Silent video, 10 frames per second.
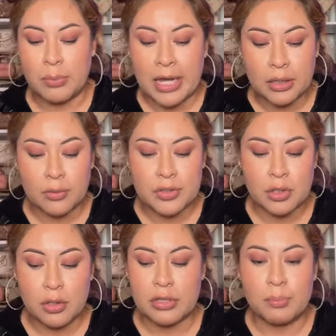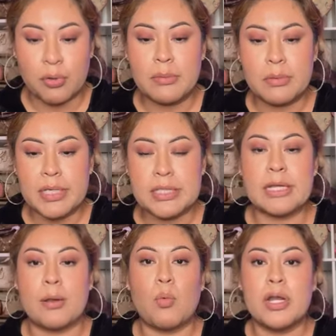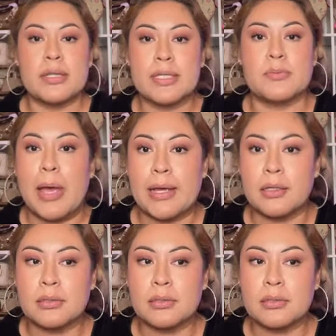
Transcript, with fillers: I could return her. The problem is that I wanted this back.